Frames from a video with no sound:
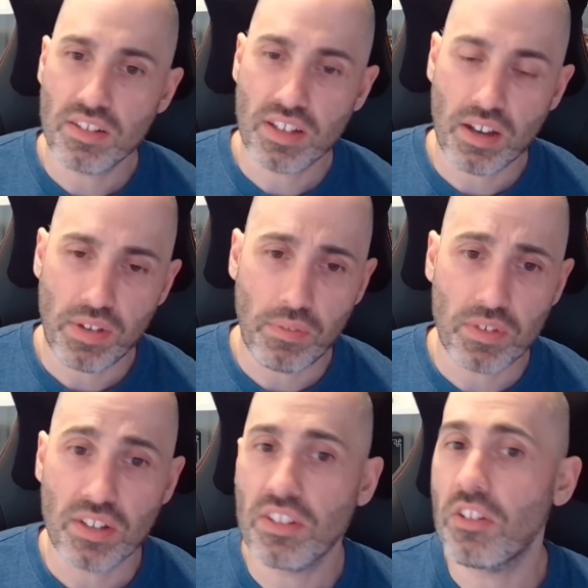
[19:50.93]
out if you haven't
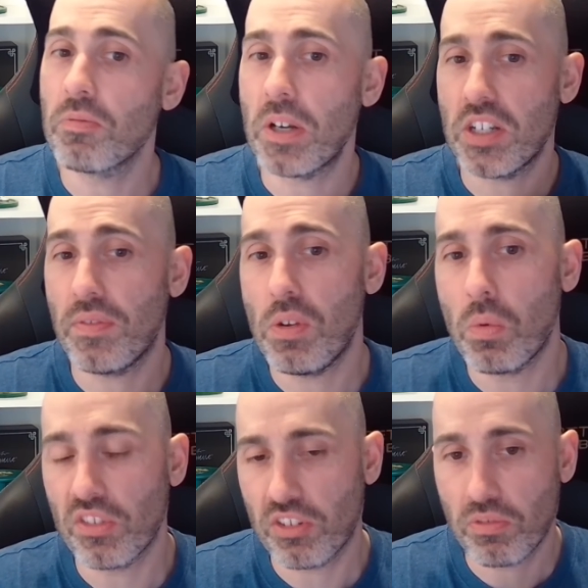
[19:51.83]
done so, especially if you
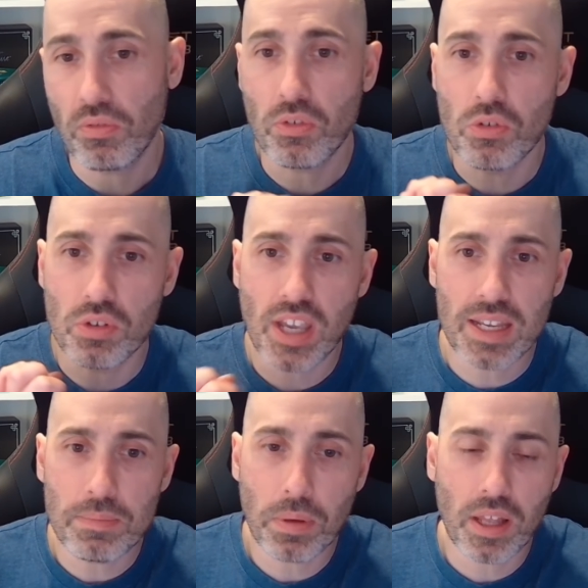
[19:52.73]
want some sort of good
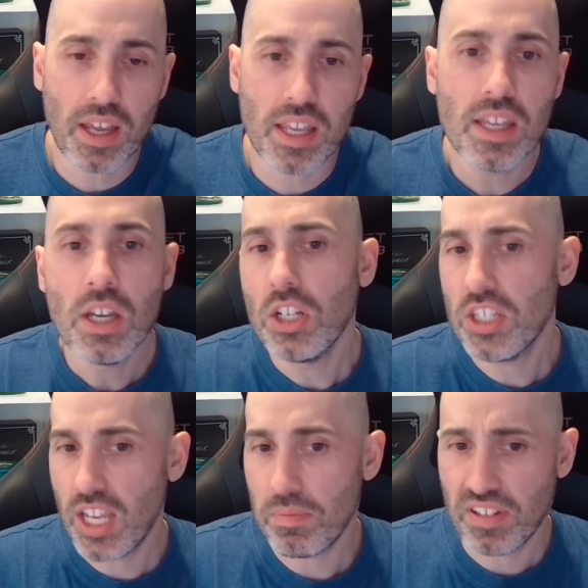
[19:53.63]
gameplay,
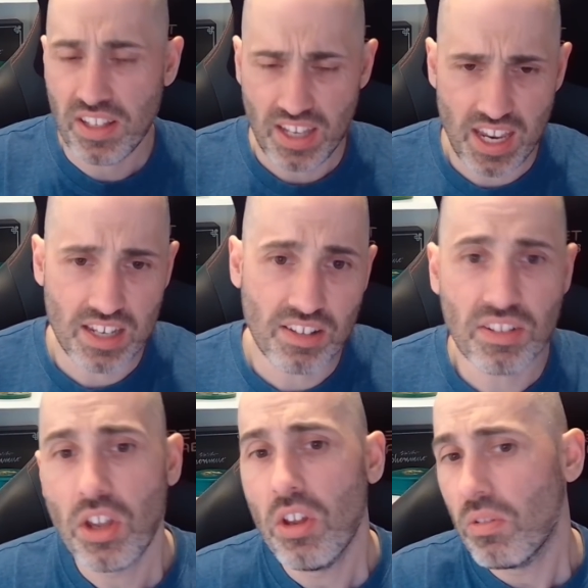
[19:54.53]
tips, hints,
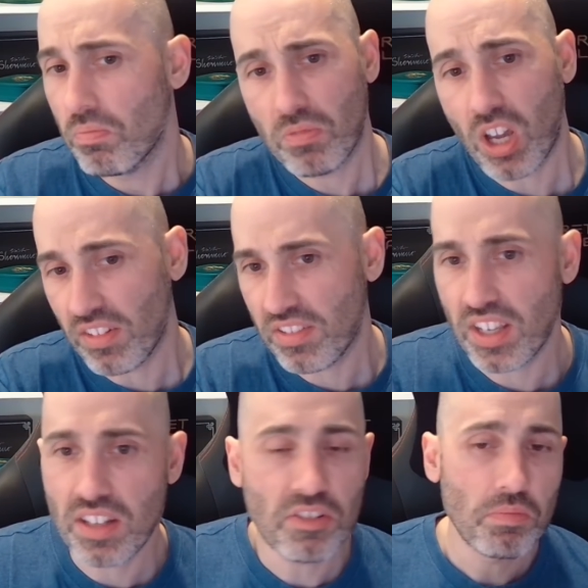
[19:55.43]

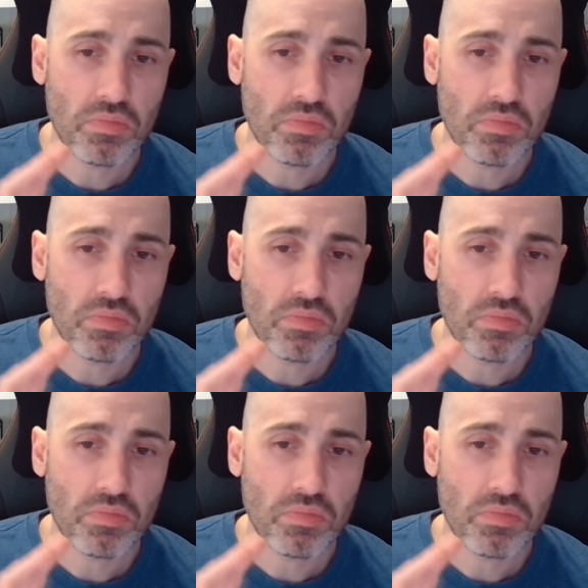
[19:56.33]
cutscenes.